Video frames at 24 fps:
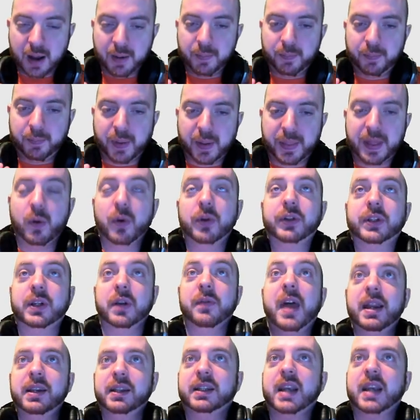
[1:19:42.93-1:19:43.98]
But they also
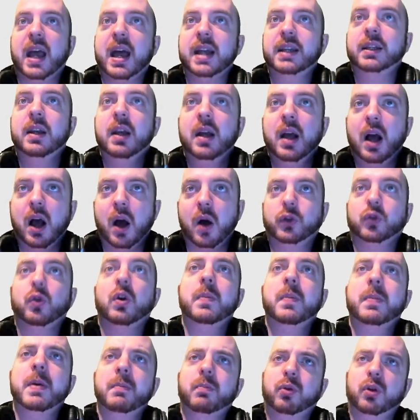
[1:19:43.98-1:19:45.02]
then said, it's already
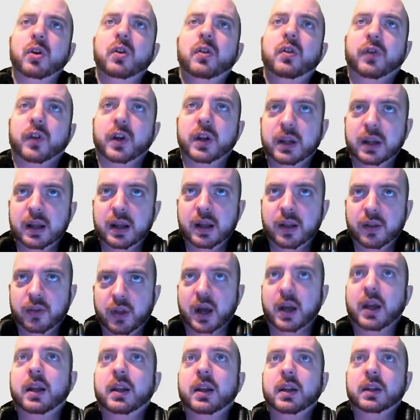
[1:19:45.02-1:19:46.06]
been proven
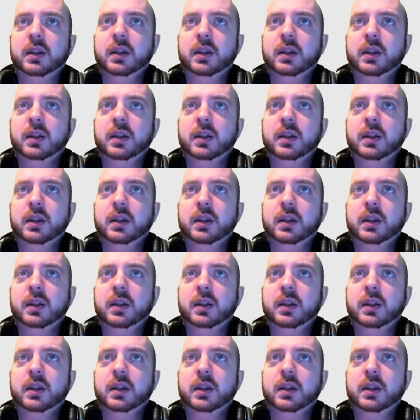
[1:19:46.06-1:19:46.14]
that